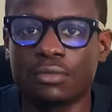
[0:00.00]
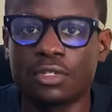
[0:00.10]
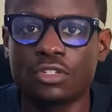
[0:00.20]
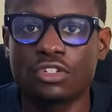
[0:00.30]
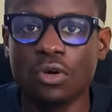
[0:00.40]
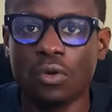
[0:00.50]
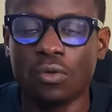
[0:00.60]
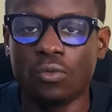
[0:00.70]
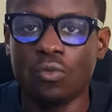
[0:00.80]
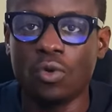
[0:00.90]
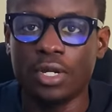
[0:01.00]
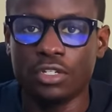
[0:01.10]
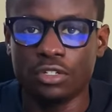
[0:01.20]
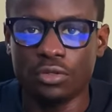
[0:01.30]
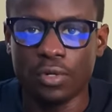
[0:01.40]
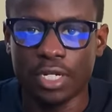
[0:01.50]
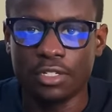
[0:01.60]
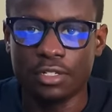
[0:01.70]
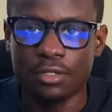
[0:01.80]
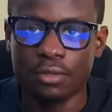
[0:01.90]
So, what is
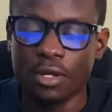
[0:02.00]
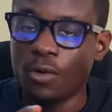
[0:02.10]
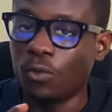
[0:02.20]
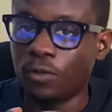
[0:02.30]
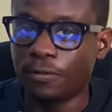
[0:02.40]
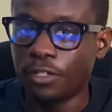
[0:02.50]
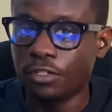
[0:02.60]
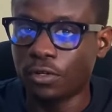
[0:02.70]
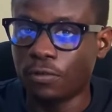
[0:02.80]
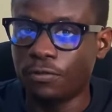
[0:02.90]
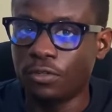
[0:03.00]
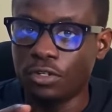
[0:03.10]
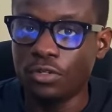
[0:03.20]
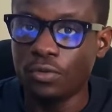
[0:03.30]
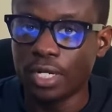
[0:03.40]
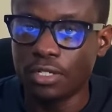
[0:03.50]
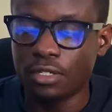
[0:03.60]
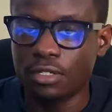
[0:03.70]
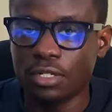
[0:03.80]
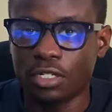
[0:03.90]
UX? Well, first off,
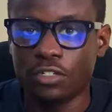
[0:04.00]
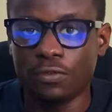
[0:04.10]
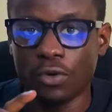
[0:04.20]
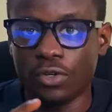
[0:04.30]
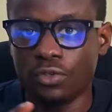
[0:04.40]
UX stands for user